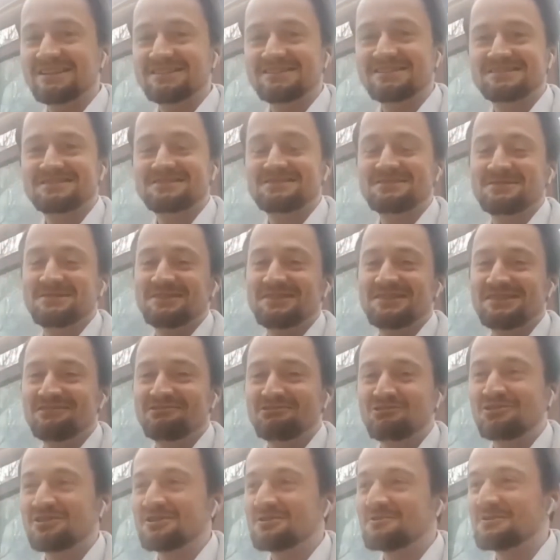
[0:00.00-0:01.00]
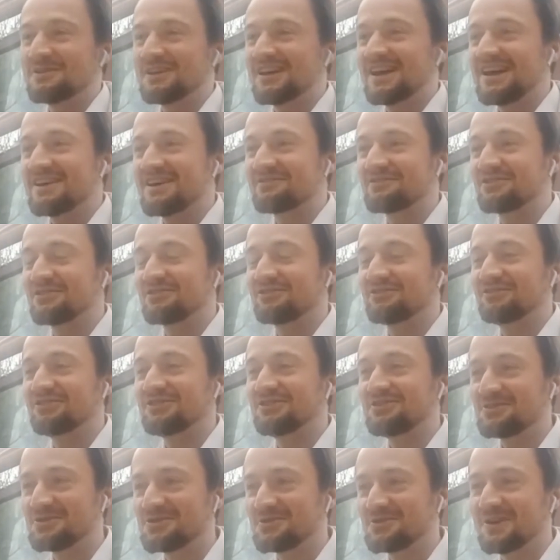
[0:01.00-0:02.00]
And so, Leroy, we have a
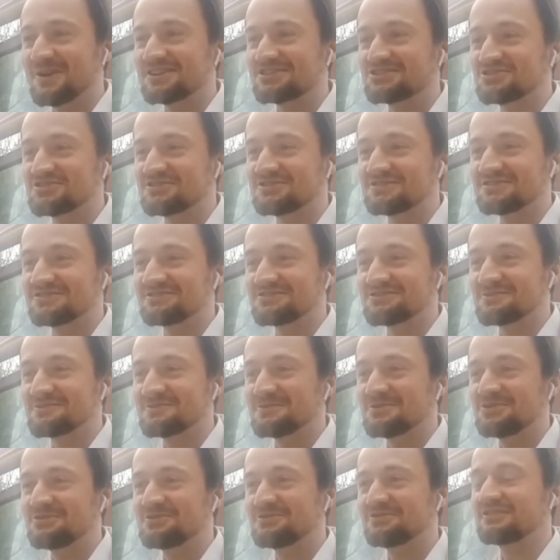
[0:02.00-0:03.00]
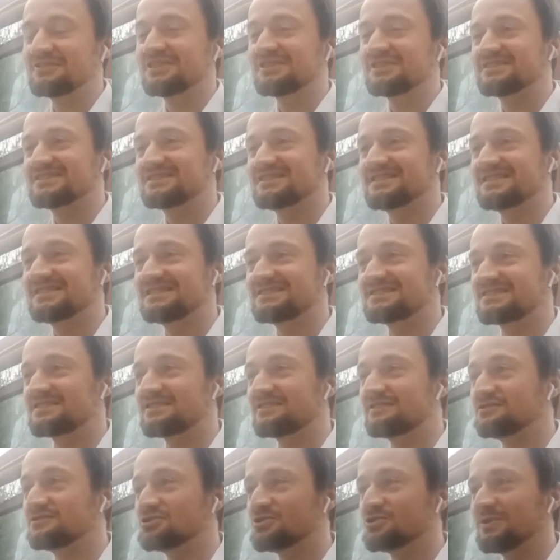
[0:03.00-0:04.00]
few questions from
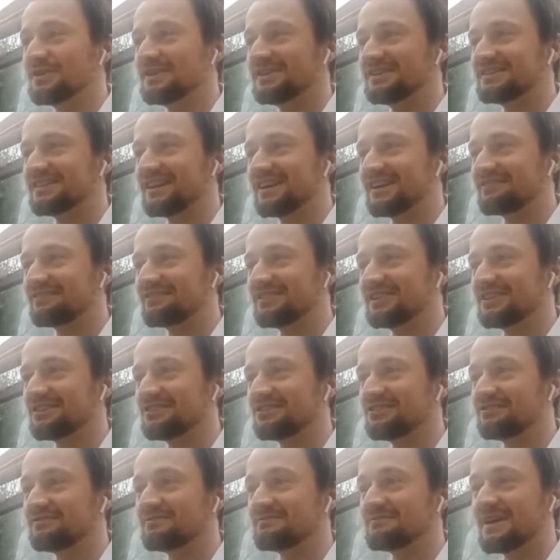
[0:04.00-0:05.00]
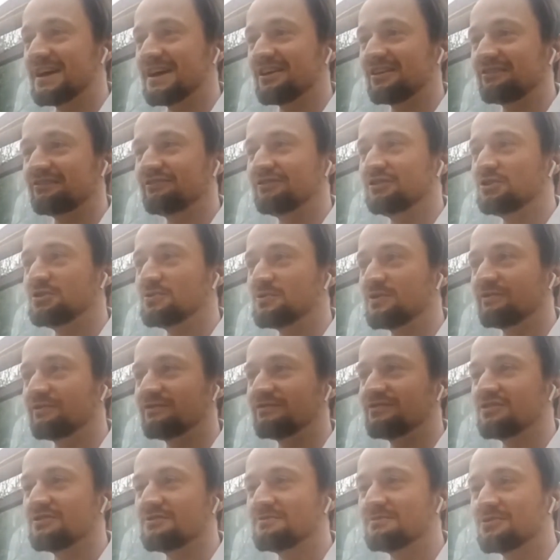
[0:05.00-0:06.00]
universities that have joined. I think you've met a few
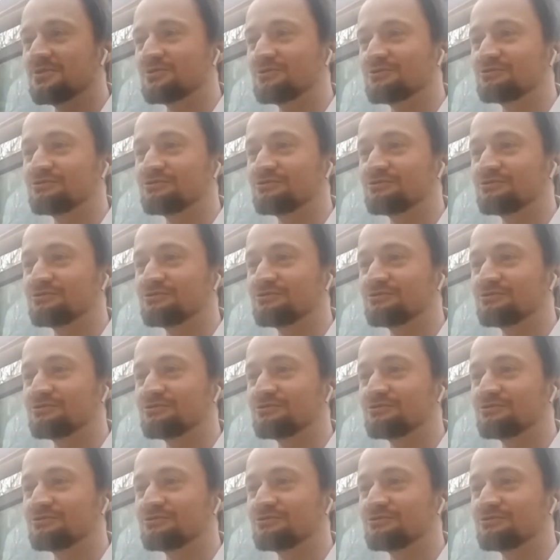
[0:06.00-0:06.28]
of them